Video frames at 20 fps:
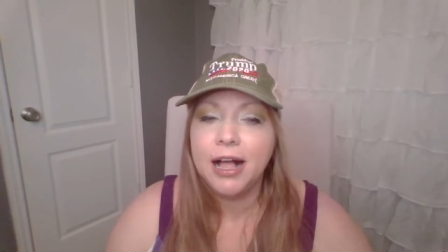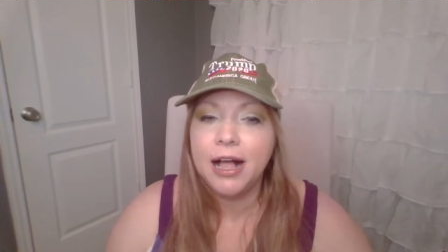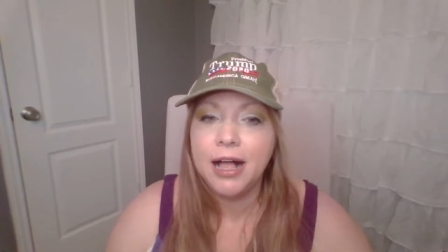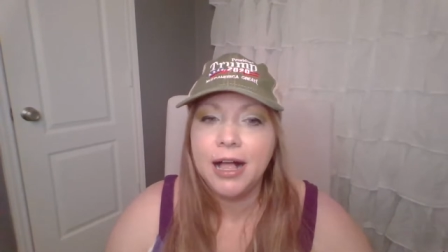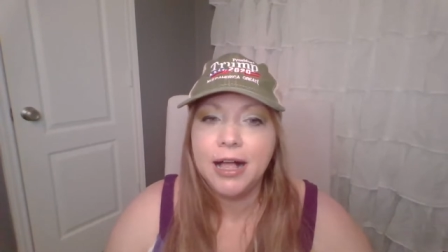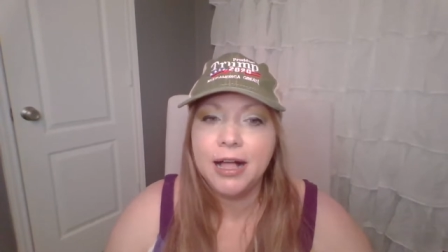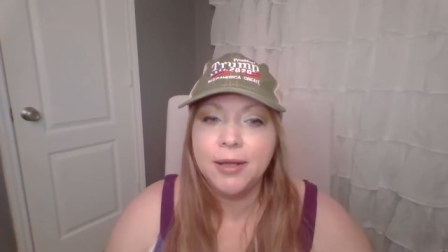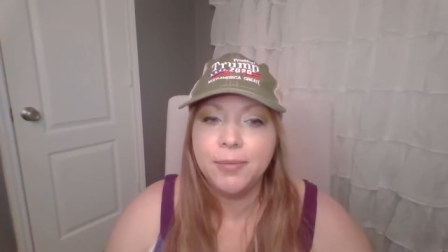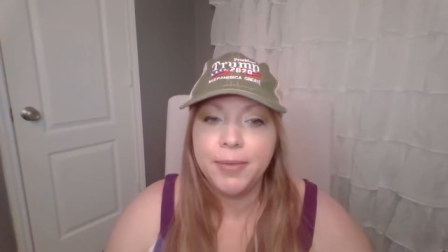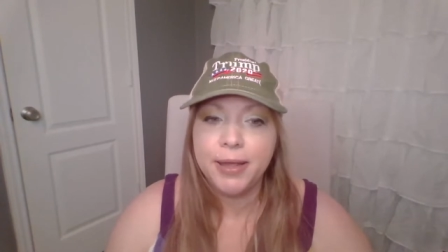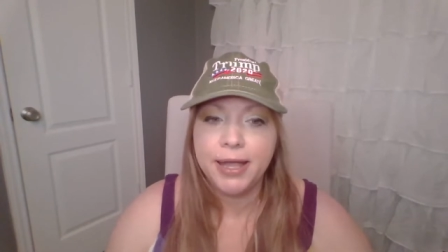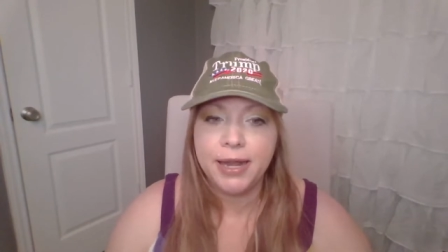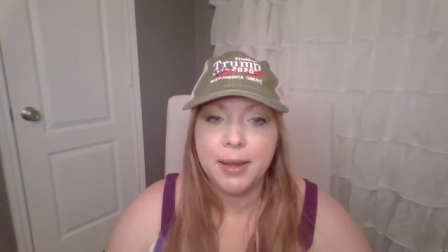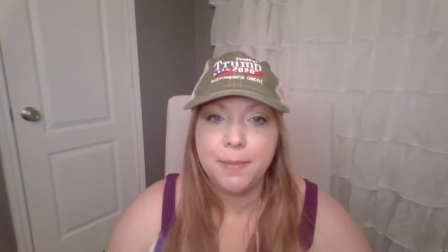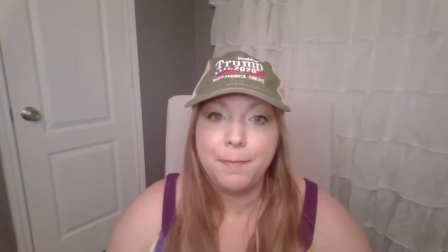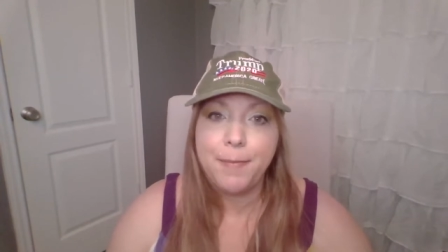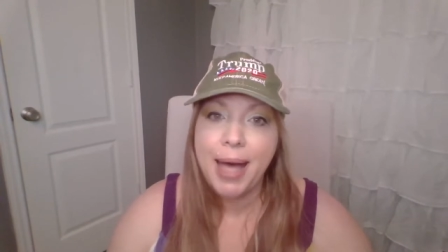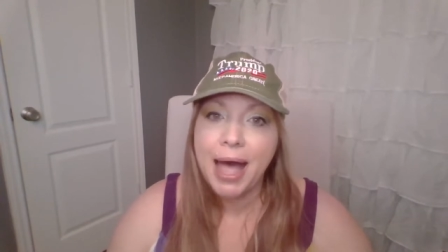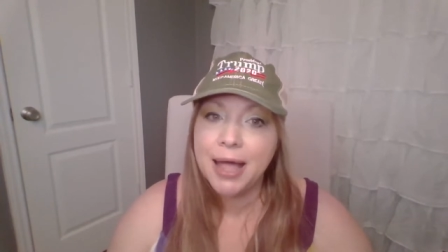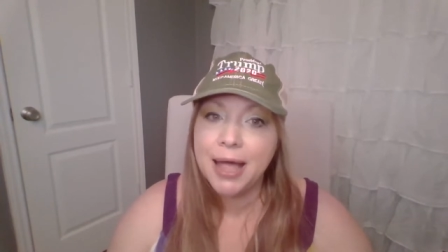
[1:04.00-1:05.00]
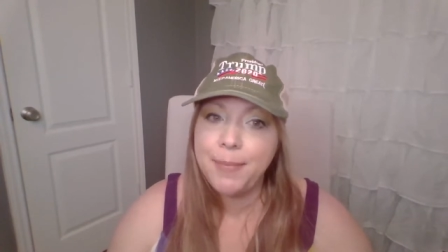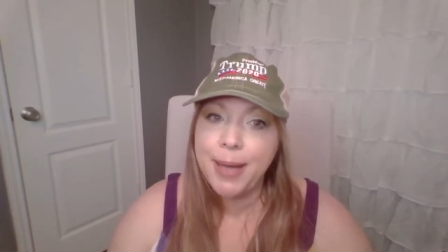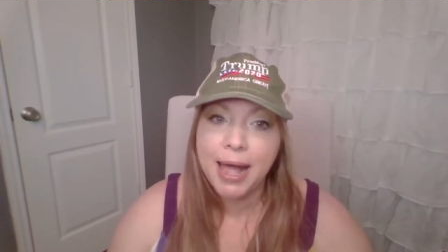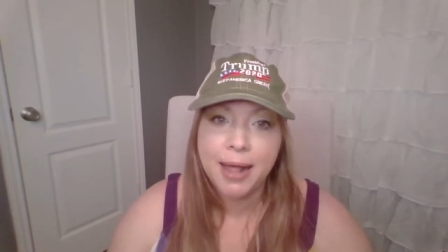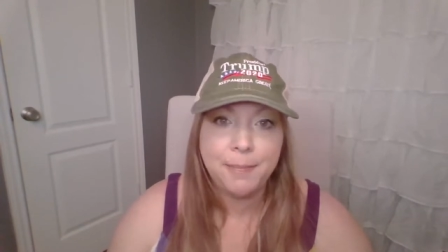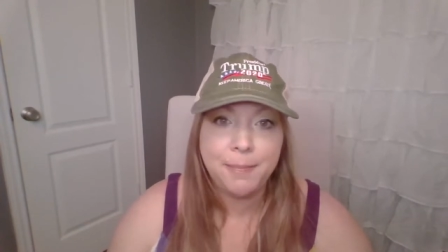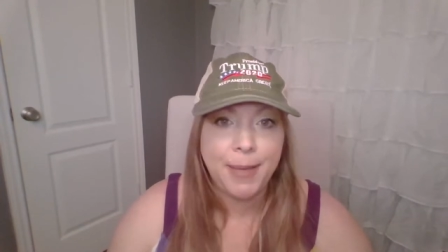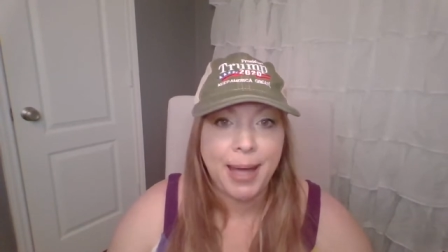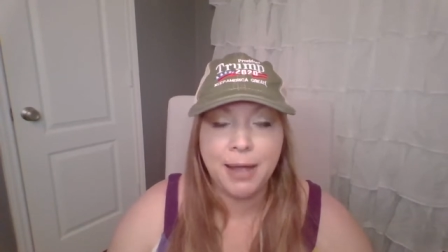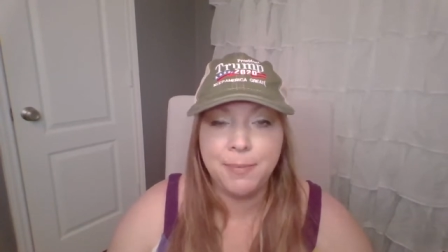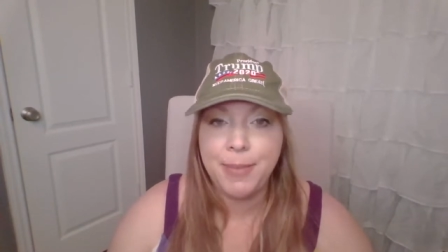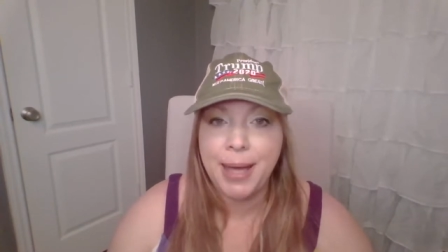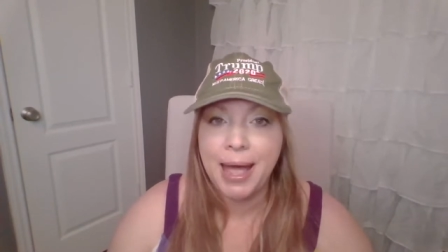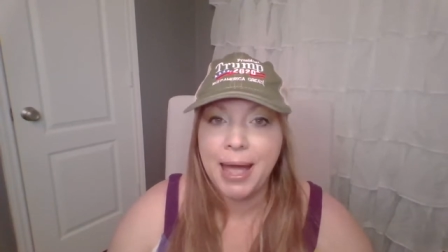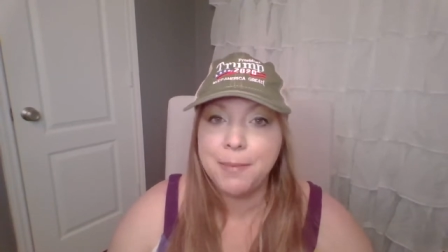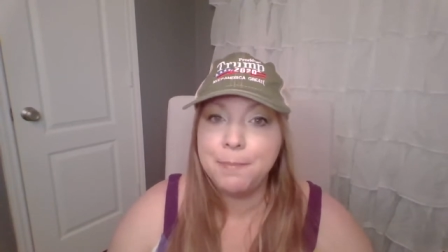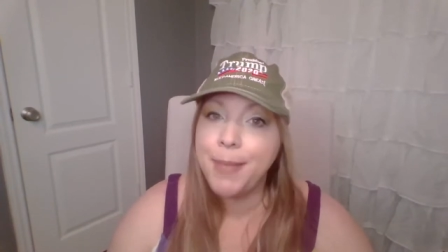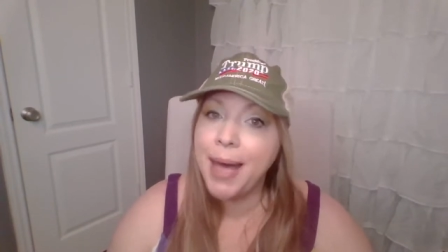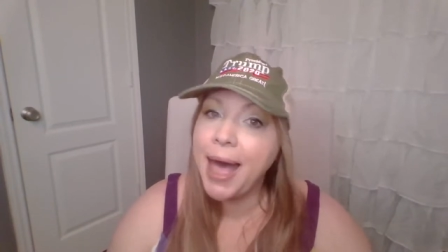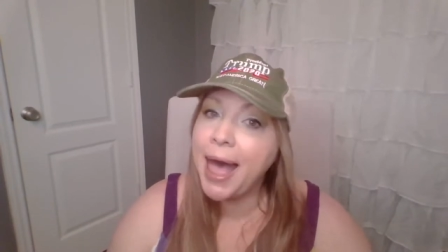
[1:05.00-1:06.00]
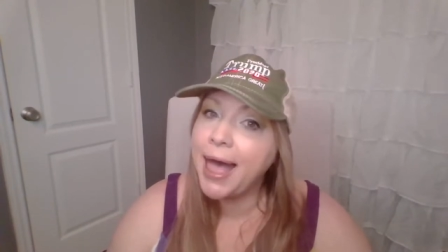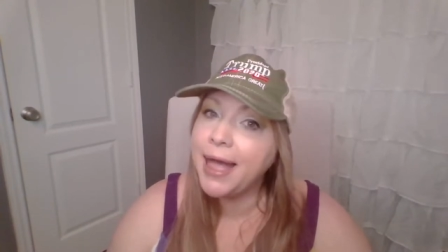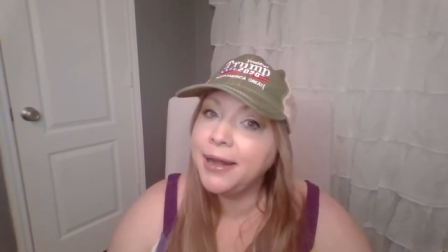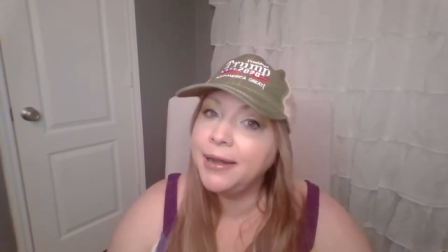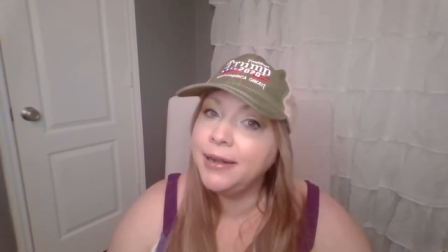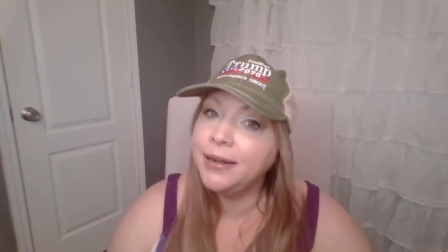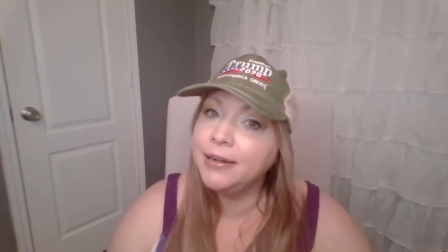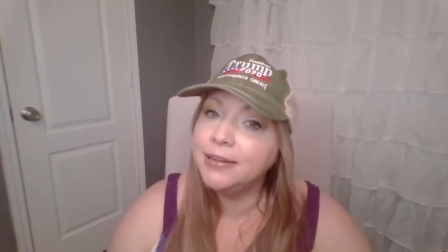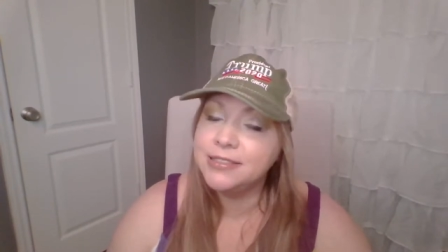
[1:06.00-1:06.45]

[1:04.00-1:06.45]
Um, and a bad, bad, bad, bad, bad